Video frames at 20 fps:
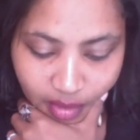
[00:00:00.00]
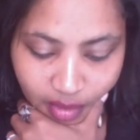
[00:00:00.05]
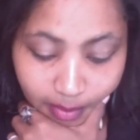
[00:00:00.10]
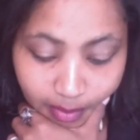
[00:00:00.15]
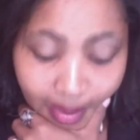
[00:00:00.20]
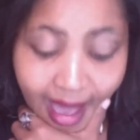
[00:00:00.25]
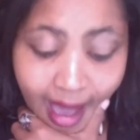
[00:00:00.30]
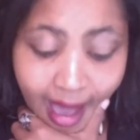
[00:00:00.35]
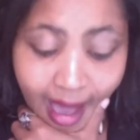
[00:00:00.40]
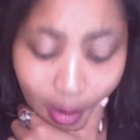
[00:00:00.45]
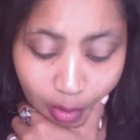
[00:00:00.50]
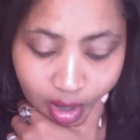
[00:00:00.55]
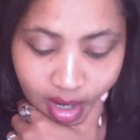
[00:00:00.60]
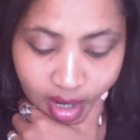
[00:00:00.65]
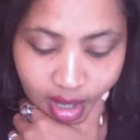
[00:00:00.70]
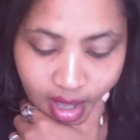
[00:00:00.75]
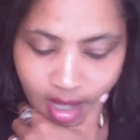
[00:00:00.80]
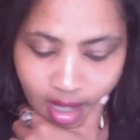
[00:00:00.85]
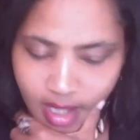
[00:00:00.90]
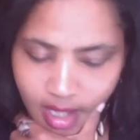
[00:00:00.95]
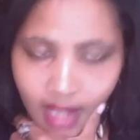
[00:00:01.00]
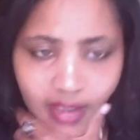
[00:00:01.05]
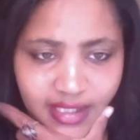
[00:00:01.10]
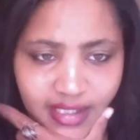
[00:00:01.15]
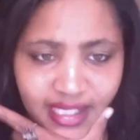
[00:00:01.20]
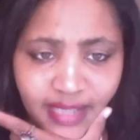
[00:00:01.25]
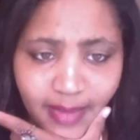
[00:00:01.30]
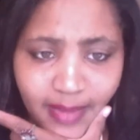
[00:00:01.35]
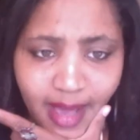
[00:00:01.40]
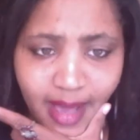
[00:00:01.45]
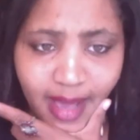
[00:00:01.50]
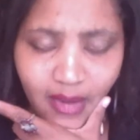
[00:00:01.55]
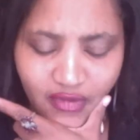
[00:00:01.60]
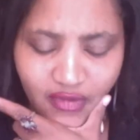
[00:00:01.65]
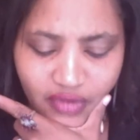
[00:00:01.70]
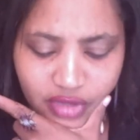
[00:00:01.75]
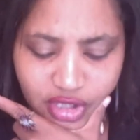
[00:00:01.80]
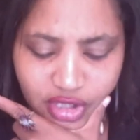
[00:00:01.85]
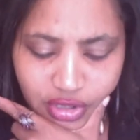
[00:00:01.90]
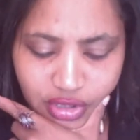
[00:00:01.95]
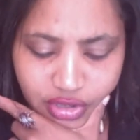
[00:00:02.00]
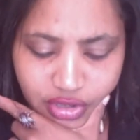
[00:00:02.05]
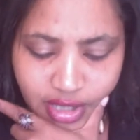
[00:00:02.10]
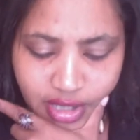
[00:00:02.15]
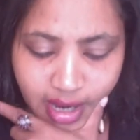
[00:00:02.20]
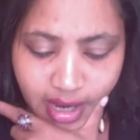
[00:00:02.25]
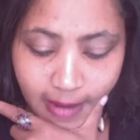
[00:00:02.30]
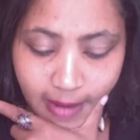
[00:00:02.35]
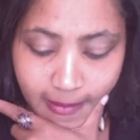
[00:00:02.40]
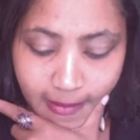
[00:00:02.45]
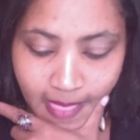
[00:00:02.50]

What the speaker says: power. Notice how powerful children are.